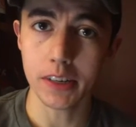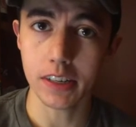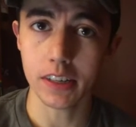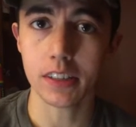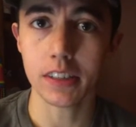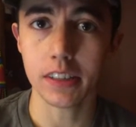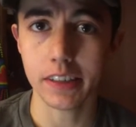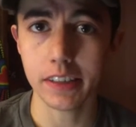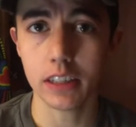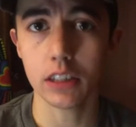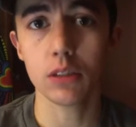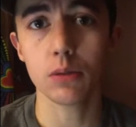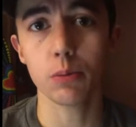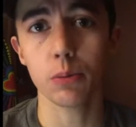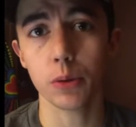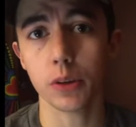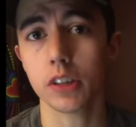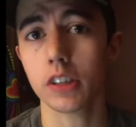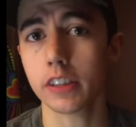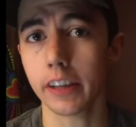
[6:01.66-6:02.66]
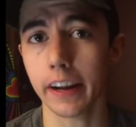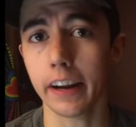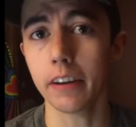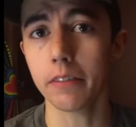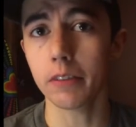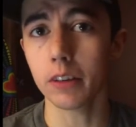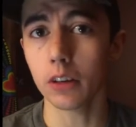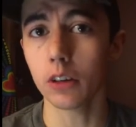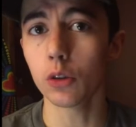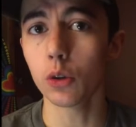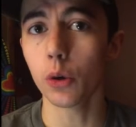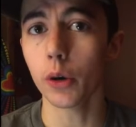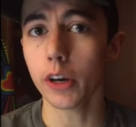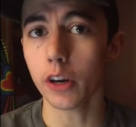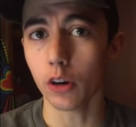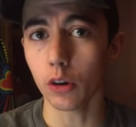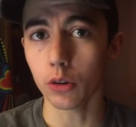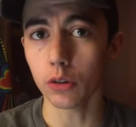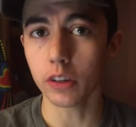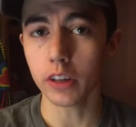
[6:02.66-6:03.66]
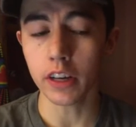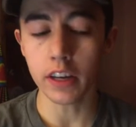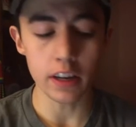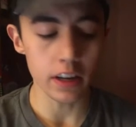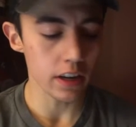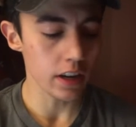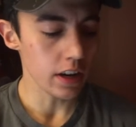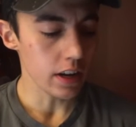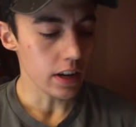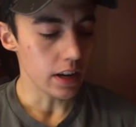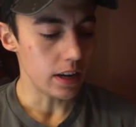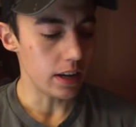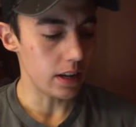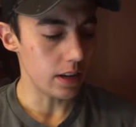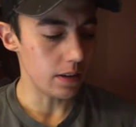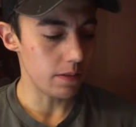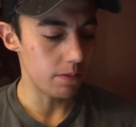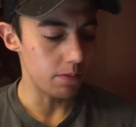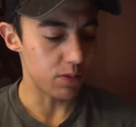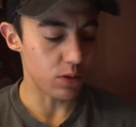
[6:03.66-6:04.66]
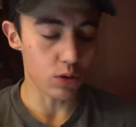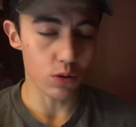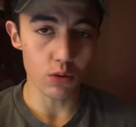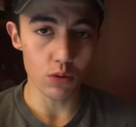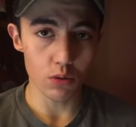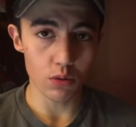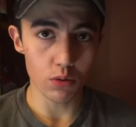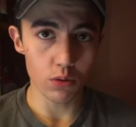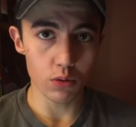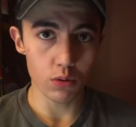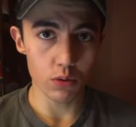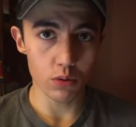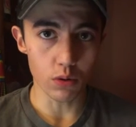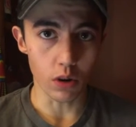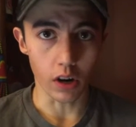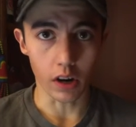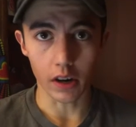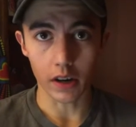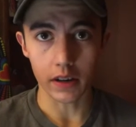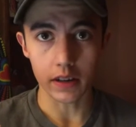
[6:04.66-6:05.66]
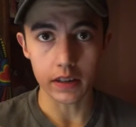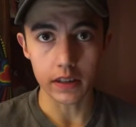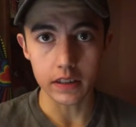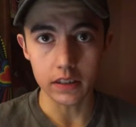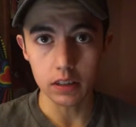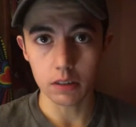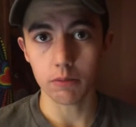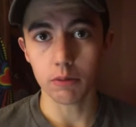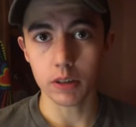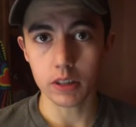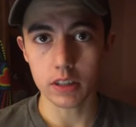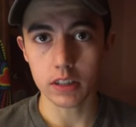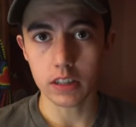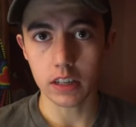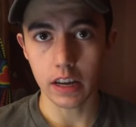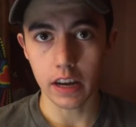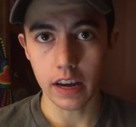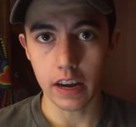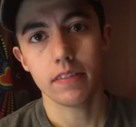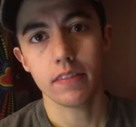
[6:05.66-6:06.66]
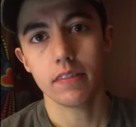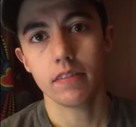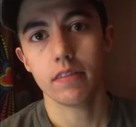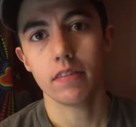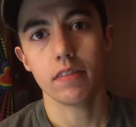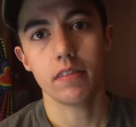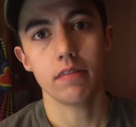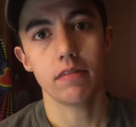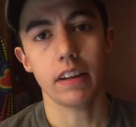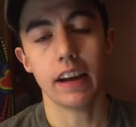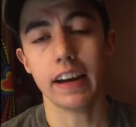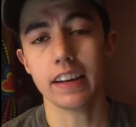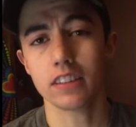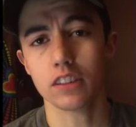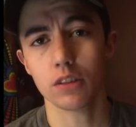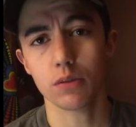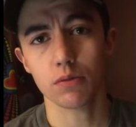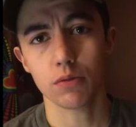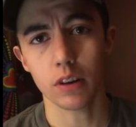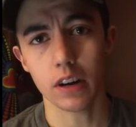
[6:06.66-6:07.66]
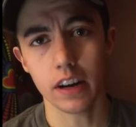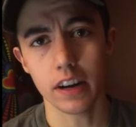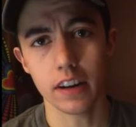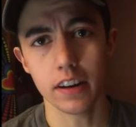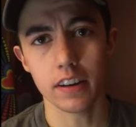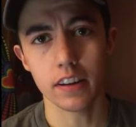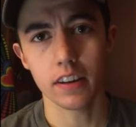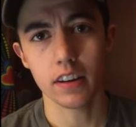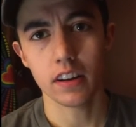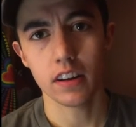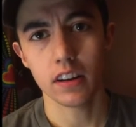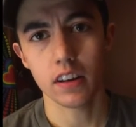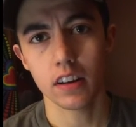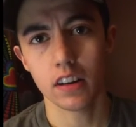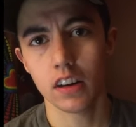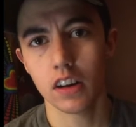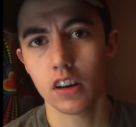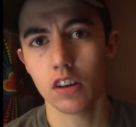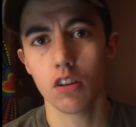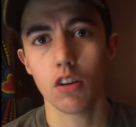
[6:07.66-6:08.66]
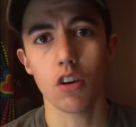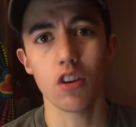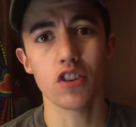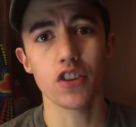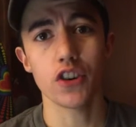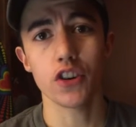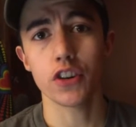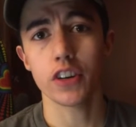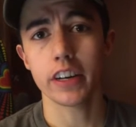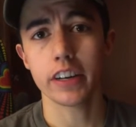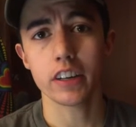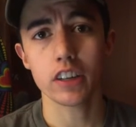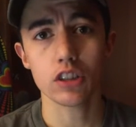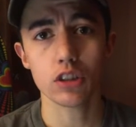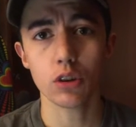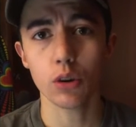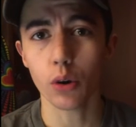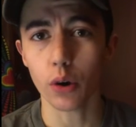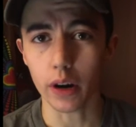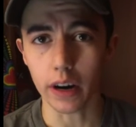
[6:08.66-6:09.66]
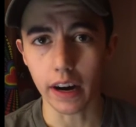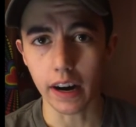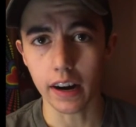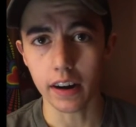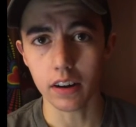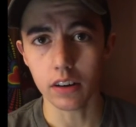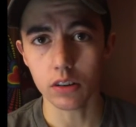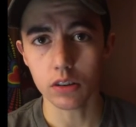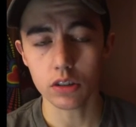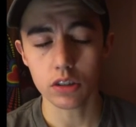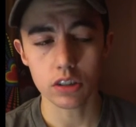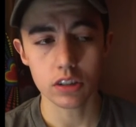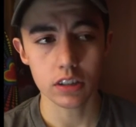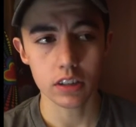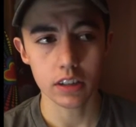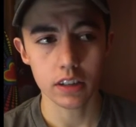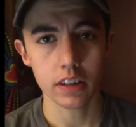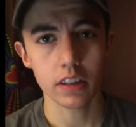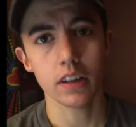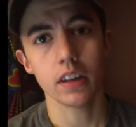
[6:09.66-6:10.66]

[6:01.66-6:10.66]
this is for the state of Illinois only. If you are in a different state, ask a friend, go to your nearest courthouse.